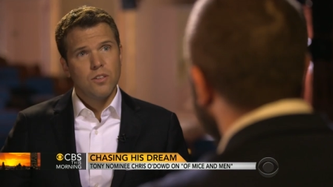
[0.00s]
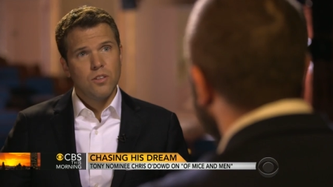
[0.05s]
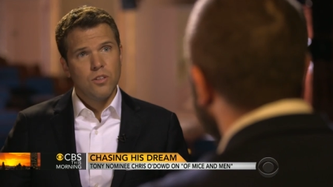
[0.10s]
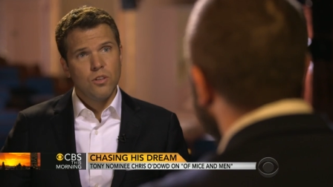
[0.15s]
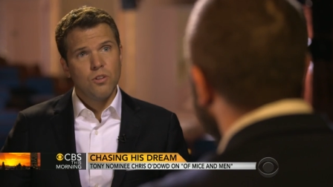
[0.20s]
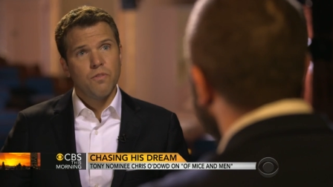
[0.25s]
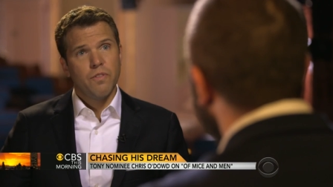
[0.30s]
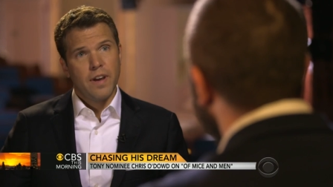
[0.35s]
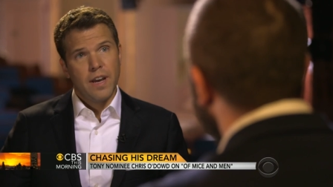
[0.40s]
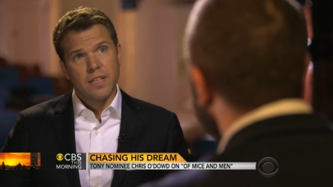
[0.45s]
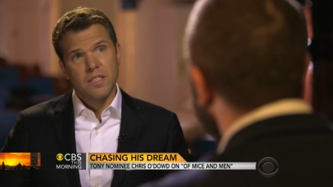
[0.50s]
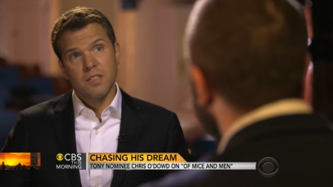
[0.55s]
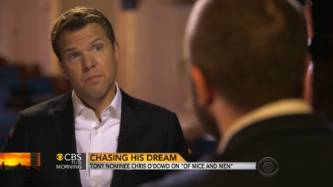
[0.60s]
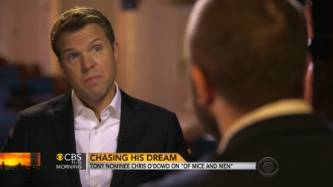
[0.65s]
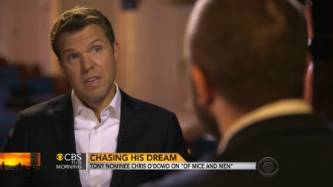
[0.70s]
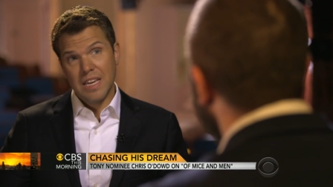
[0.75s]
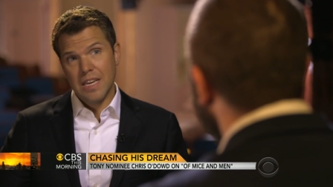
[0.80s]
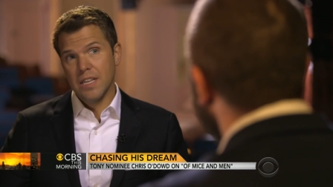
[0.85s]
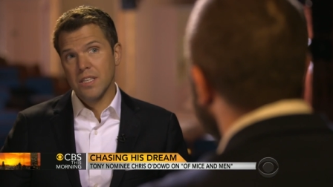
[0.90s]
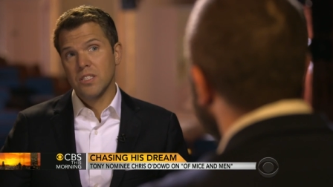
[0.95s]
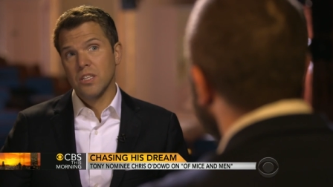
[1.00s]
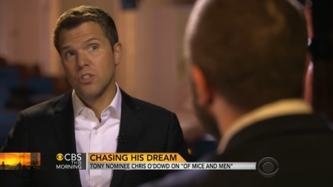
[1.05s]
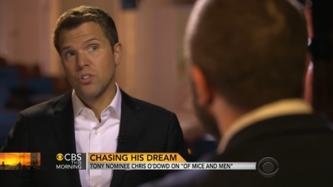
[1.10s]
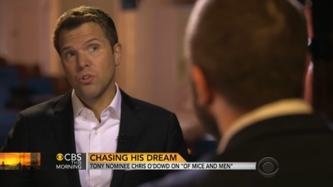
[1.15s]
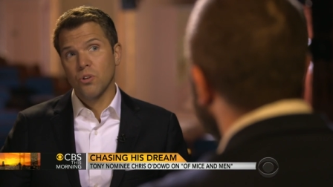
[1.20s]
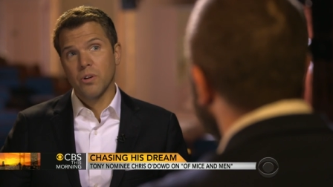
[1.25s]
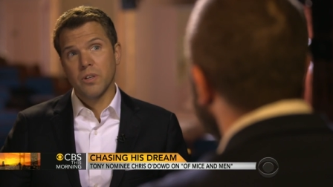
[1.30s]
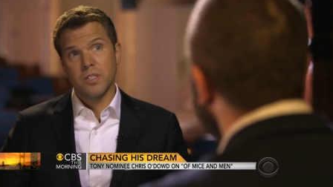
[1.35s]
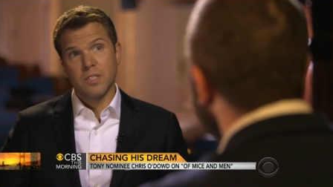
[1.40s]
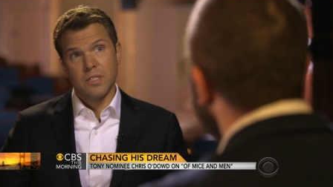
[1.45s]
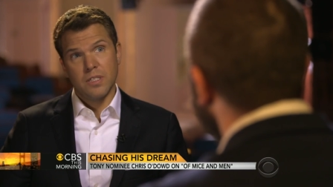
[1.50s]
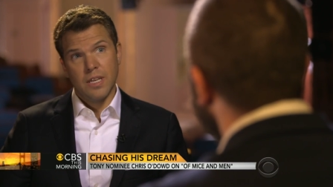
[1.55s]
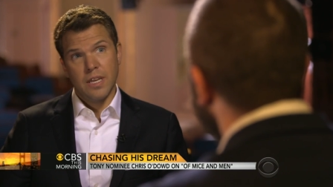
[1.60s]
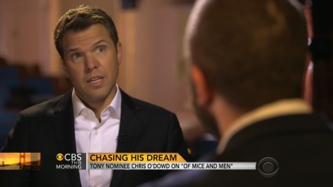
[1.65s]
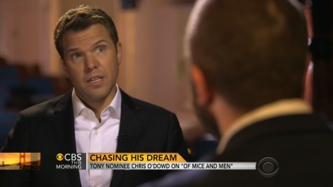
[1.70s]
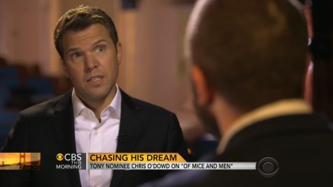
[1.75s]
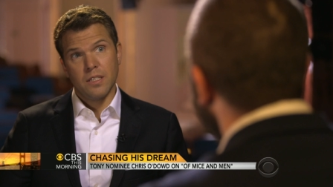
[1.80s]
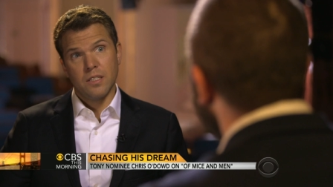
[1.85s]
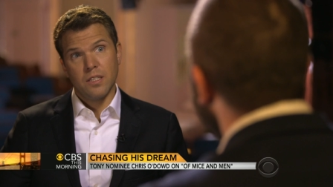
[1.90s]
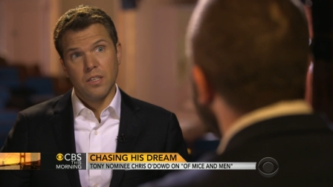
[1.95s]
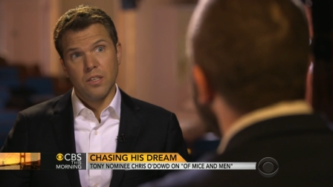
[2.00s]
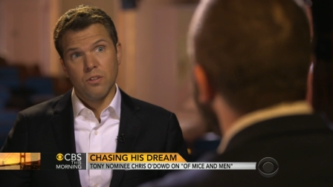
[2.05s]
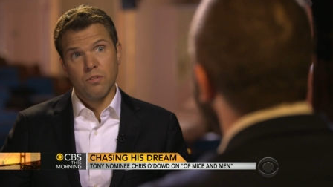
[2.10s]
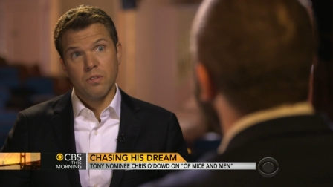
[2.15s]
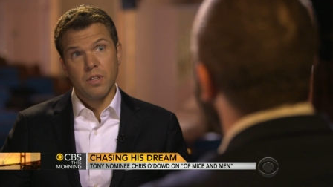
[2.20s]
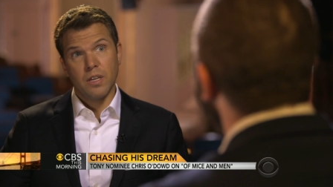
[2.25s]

You've had some easy choices handed to you